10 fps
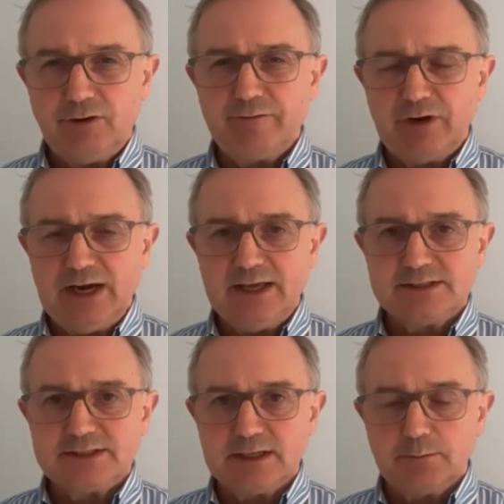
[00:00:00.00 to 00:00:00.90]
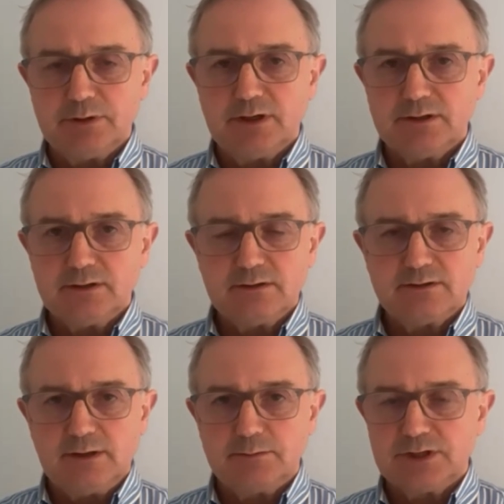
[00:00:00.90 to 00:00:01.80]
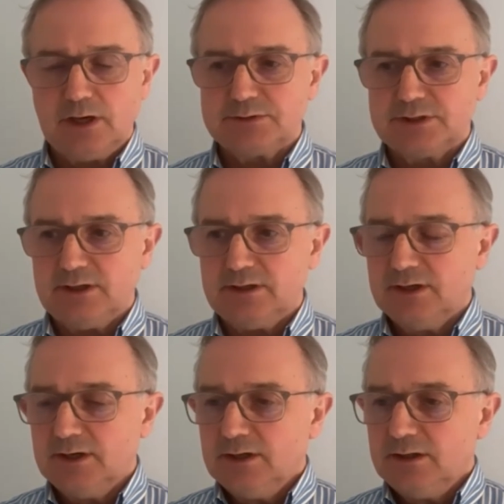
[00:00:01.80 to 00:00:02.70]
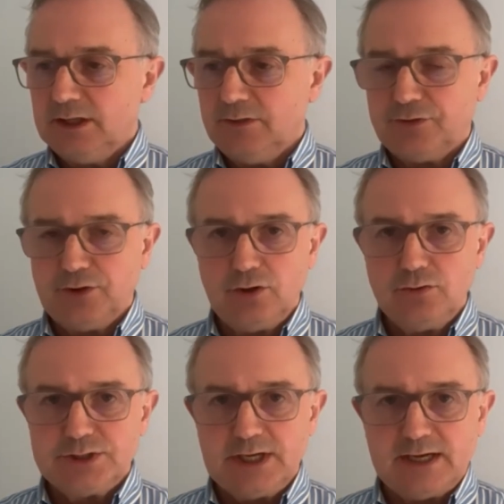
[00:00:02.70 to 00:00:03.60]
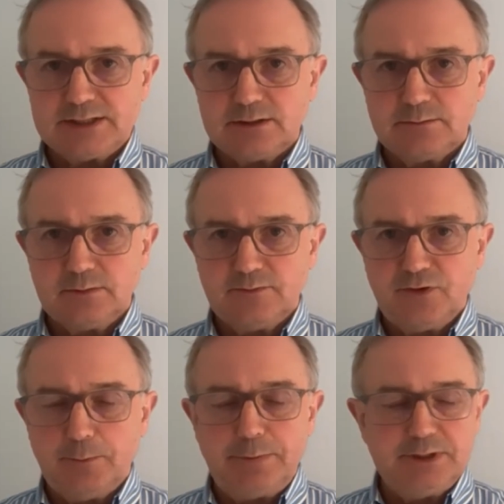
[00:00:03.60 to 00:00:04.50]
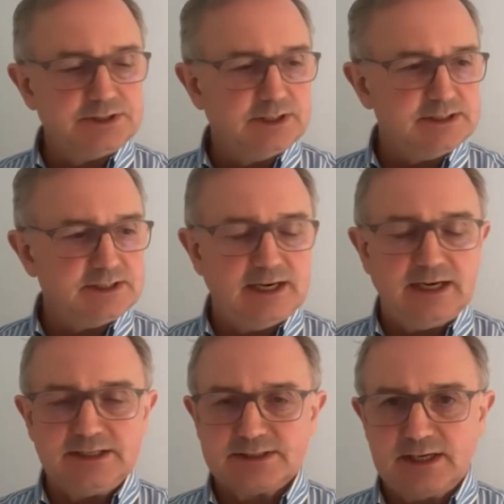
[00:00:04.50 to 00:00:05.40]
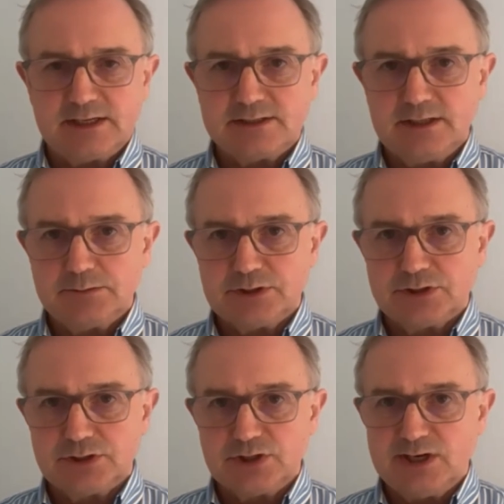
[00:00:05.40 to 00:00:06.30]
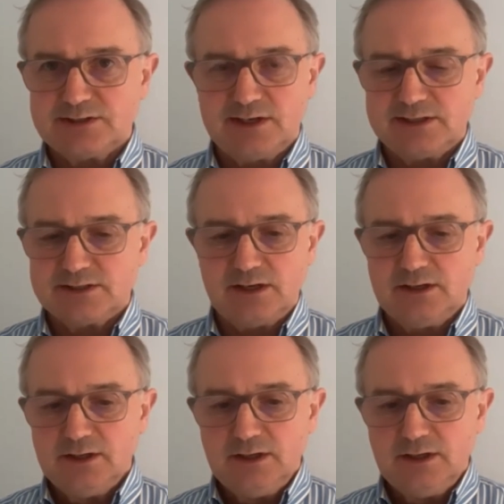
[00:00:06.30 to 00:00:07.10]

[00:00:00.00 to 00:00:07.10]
unrelenting, but sometimes the enthusiasm for business in any sense seems to suggest that it's a